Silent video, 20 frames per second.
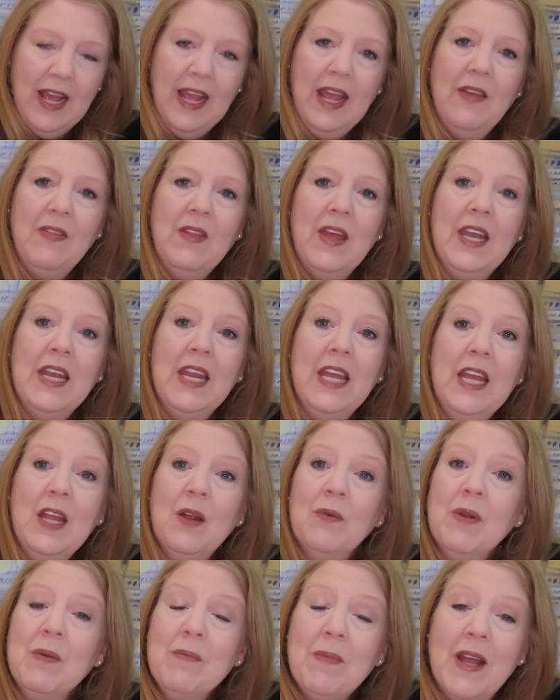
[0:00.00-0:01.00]
And then
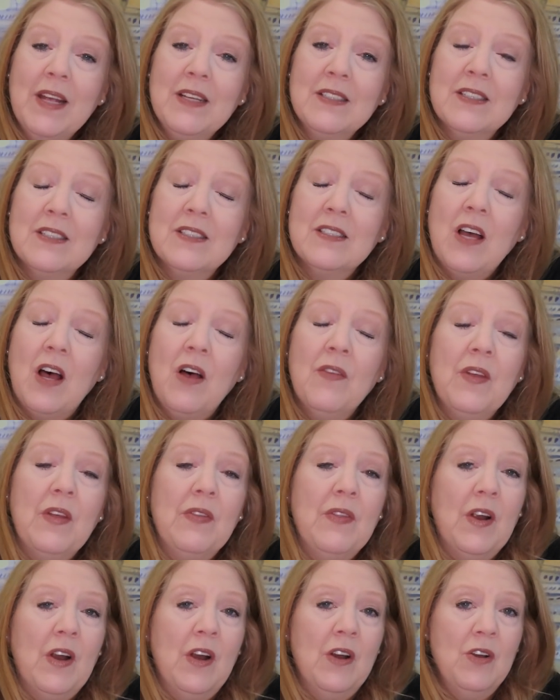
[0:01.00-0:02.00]
he reminds us all
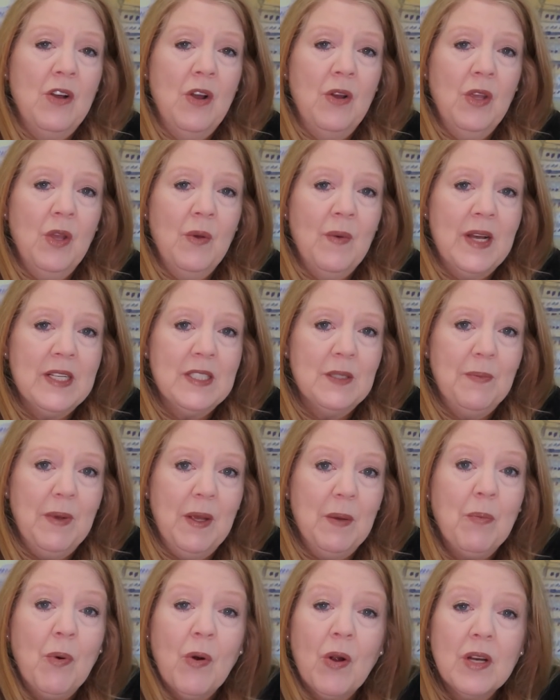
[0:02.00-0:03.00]
that there are no
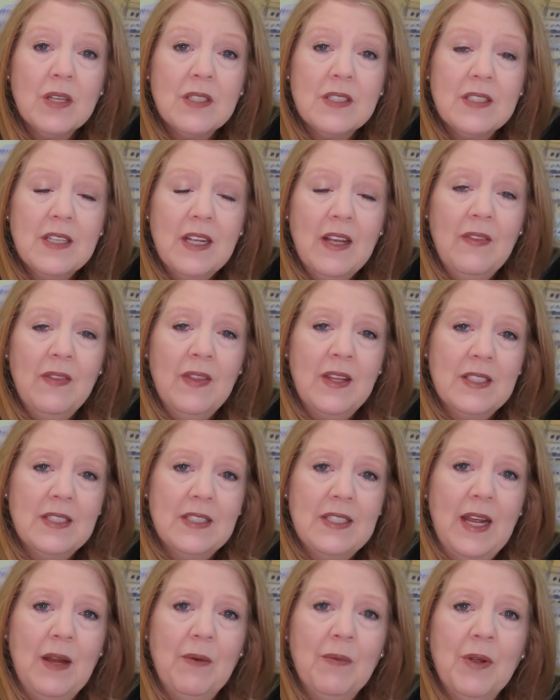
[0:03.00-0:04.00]
USB ports in the
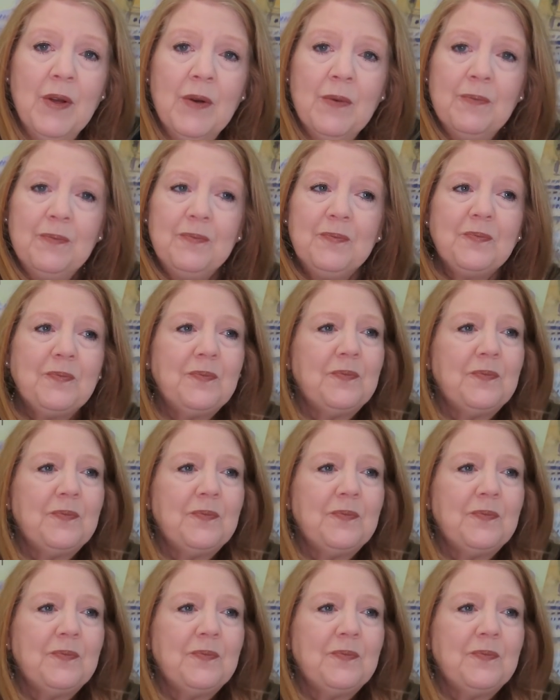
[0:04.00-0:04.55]
stateroom.